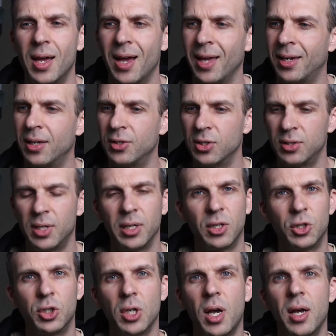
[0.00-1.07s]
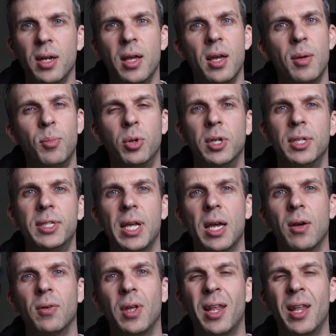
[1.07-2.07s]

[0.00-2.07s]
I could just take a shot, put it down,